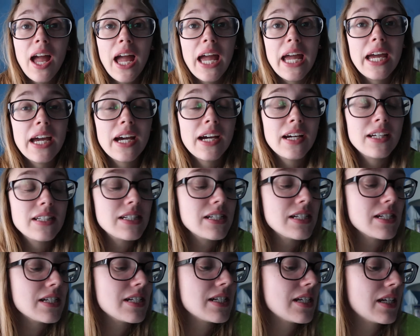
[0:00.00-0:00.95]

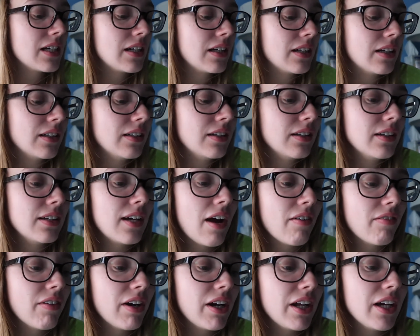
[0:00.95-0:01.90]
and
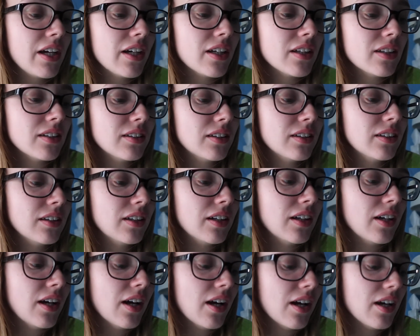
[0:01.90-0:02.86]
get ready
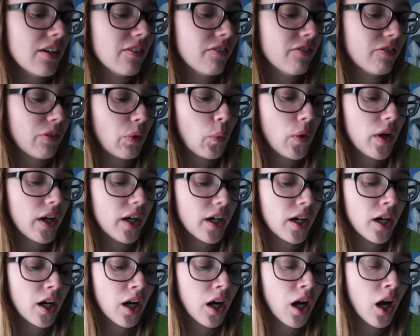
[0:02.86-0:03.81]
for
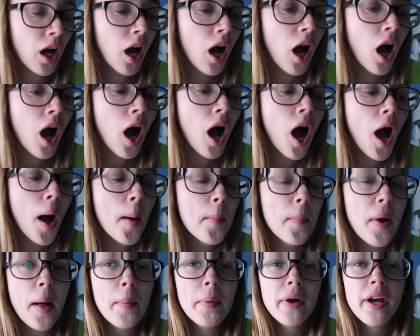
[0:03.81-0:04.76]
work. I'm
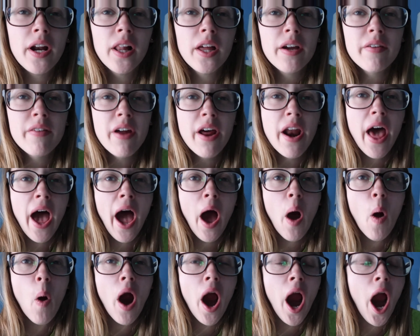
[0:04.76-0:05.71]
probably gonna leave in an
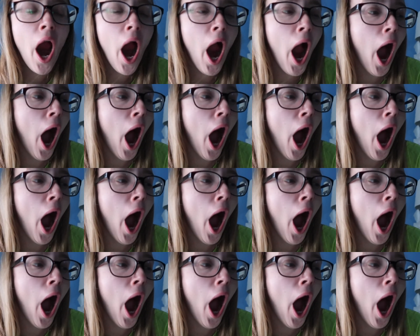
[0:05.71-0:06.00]
hour.